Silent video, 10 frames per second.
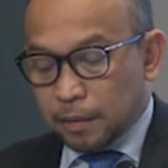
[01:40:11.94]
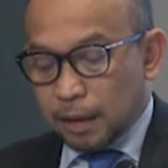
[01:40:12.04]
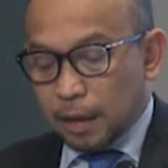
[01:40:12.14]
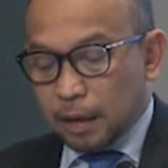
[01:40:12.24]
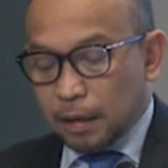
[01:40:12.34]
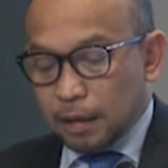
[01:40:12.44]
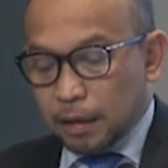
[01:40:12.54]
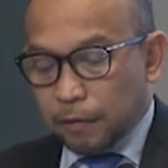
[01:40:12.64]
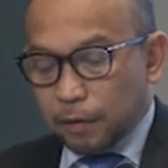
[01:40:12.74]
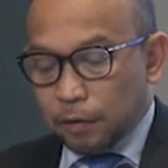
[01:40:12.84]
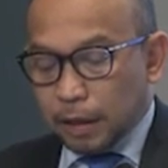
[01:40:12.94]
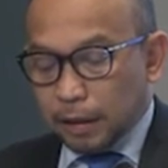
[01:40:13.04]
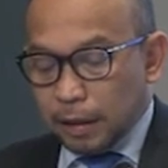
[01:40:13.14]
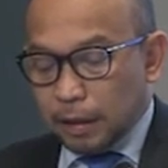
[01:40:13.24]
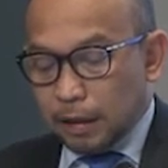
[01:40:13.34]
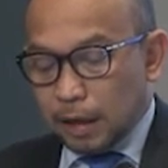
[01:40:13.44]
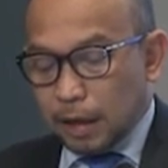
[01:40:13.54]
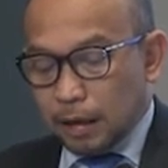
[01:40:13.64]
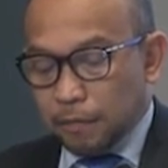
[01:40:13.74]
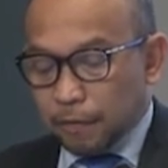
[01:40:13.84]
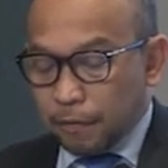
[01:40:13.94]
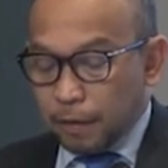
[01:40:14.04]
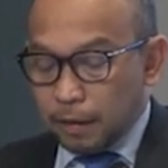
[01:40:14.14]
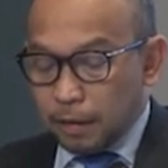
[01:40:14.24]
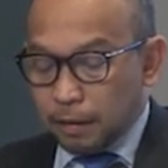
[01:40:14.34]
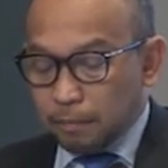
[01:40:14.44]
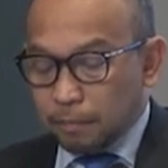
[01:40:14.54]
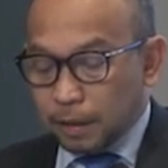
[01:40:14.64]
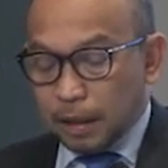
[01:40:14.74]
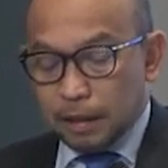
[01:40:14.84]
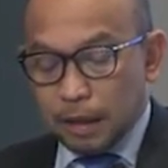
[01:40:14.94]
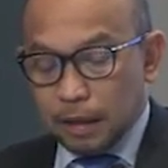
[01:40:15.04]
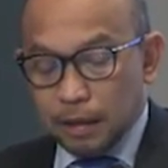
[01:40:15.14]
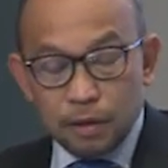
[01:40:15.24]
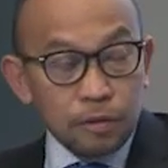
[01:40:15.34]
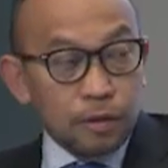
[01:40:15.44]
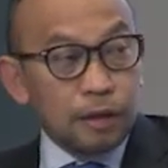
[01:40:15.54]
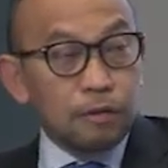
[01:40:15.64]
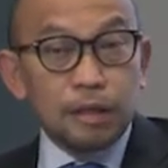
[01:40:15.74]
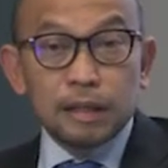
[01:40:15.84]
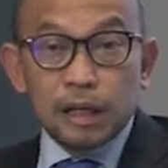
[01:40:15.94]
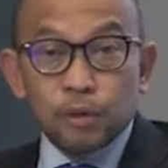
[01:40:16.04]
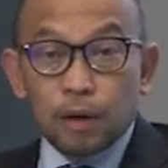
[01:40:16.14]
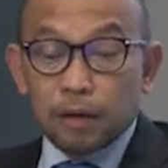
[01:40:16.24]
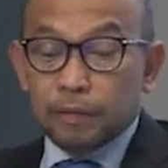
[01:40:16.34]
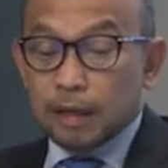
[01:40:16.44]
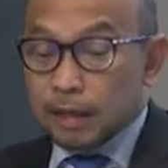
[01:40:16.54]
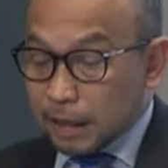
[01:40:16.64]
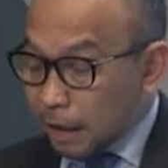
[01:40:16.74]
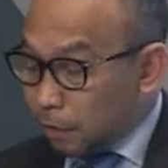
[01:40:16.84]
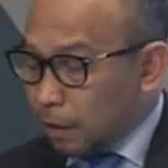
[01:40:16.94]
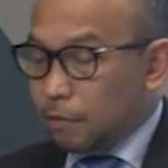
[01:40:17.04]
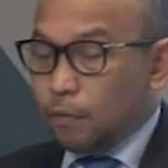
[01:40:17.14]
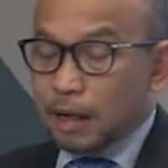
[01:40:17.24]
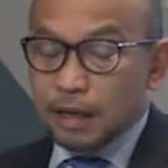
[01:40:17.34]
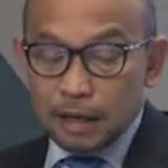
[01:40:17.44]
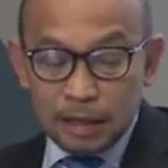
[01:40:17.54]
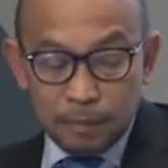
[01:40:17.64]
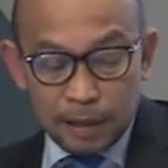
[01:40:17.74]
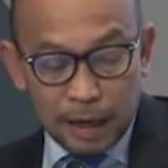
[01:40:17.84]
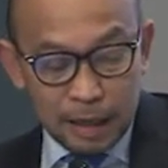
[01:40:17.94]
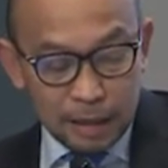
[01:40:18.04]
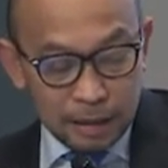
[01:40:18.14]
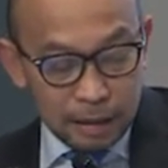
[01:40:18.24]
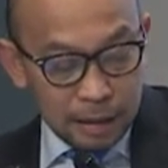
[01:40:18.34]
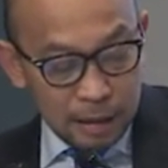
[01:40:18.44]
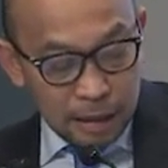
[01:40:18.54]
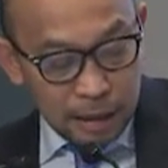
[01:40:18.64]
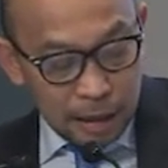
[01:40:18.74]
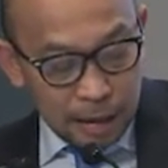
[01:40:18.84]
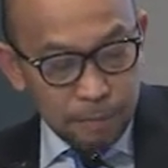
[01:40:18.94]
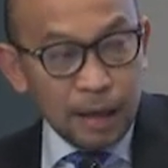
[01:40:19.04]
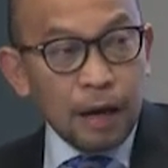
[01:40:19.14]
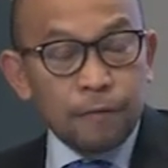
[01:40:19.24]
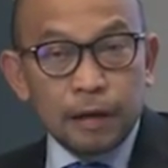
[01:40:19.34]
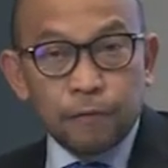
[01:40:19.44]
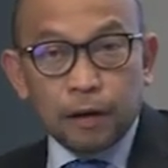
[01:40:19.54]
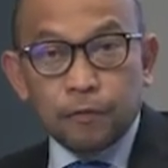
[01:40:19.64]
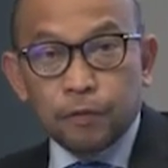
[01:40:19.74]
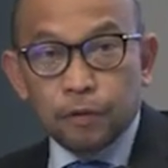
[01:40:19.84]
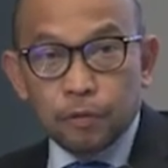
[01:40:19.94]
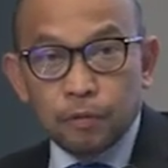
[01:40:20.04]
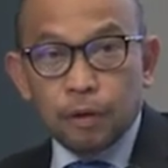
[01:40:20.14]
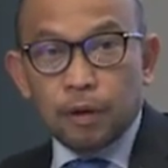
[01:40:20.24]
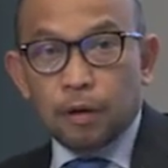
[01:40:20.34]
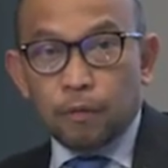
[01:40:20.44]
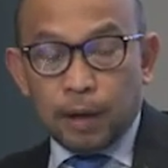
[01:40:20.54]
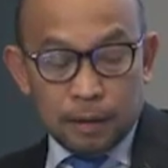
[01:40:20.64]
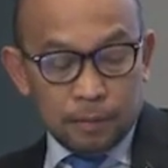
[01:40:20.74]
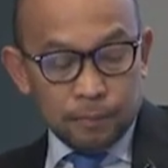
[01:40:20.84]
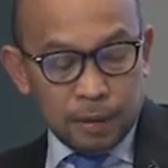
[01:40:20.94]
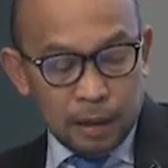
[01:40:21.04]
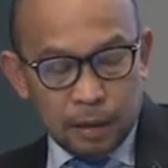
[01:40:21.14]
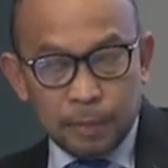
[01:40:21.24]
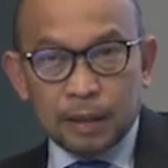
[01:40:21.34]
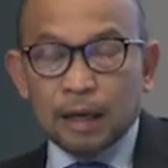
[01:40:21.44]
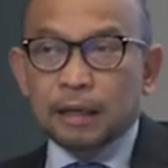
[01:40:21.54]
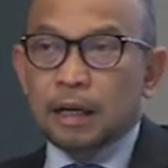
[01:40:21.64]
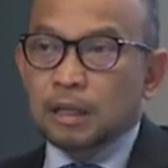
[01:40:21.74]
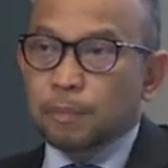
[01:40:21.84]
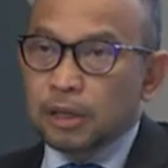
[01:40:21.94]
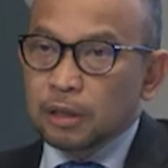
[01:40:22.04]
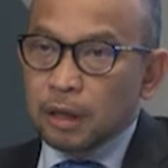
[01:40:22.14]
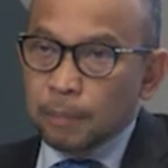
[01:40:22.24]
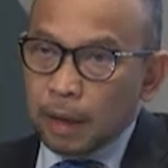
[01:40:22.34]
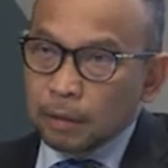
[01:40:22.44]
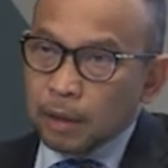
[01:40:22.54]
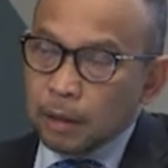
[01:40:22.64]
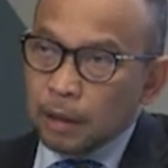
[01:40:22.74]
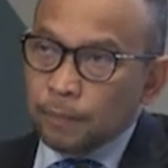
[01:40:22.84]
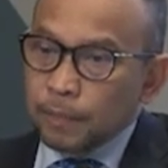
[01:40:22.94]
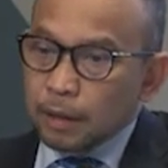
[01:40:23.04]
Yeah, if you look at India, 500. Kenya, so Indonesia is one of the least. And one of the reason behind it, I may have different view when Mitali does mention about the